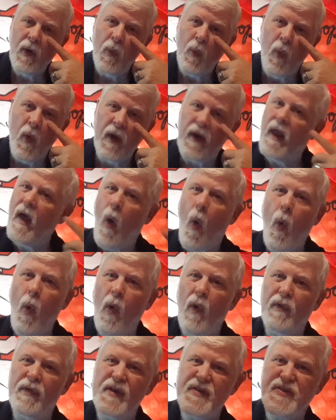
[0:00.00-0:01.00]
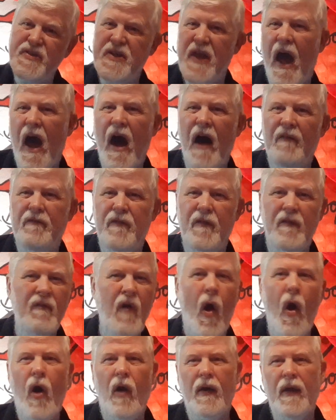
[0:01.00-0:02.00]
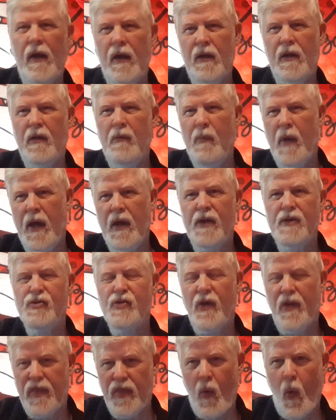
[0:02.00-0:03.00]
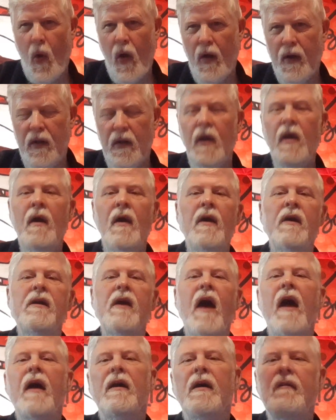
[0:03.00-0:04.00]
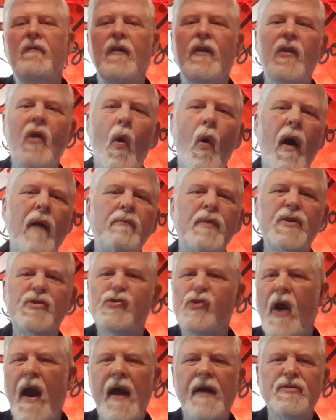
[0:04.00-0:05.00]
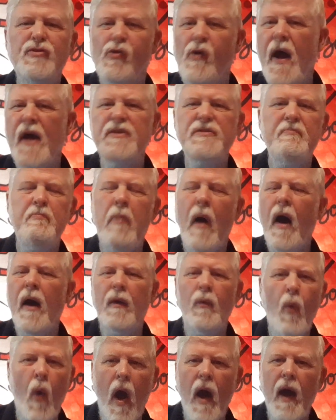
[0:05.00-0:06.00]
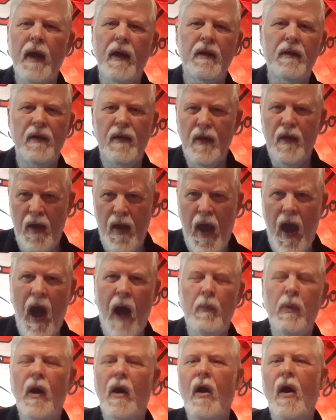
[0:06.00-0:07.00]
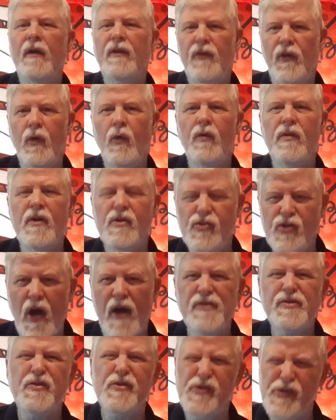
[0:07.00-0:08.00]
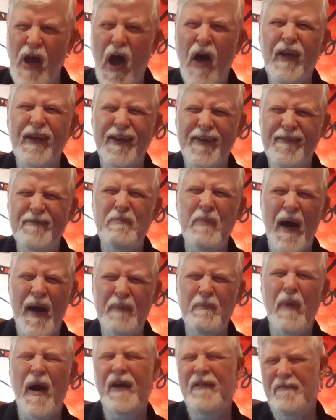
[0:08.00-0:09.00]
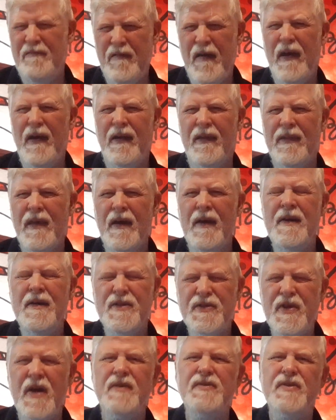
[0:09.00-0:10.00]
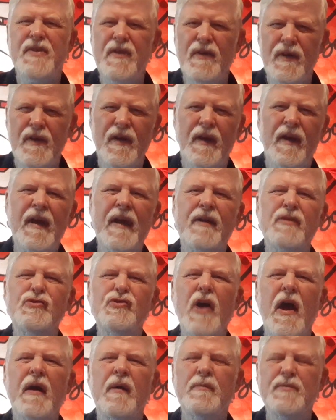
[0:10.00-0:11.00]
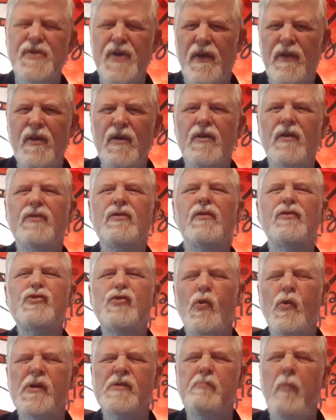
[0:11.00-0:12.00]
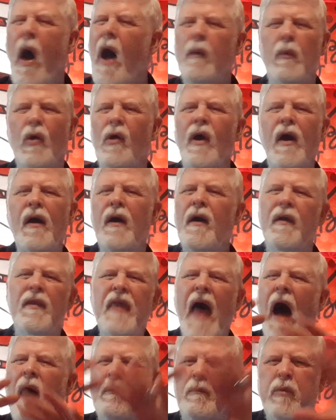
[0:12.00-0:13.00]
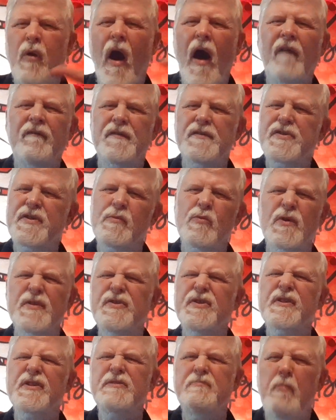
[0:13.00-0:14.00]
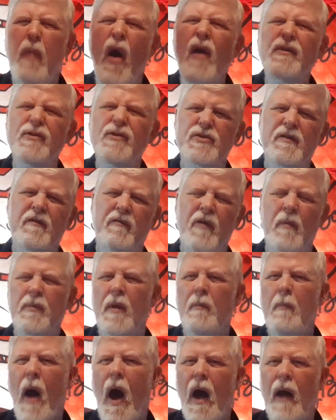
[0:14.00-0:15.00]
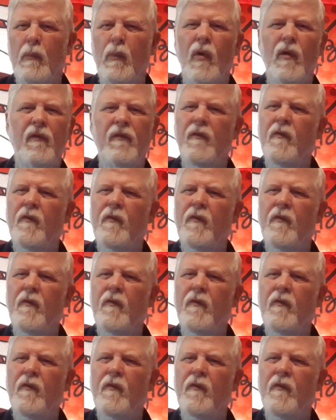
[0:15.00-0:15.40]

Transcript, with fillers: would hold the staff of all kingdom age authority. Yea, even though I've been transgressed by wine, Habakkuk 2, the just shall live by my faith, says the King James in the Jewish Bible. That prophecy was expunged from the Bible,